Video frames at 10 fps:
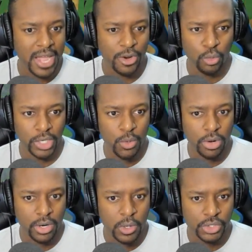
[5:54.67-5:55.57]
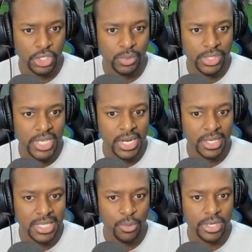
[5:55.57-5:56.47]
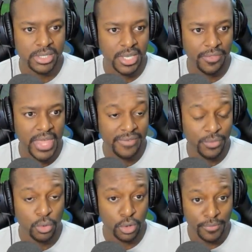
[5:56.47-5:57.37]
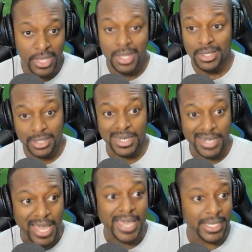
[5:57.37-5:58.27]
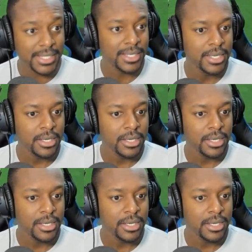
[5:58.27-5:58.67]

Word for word: I don't really want to go to the Twitch Island because I want to save that for tonight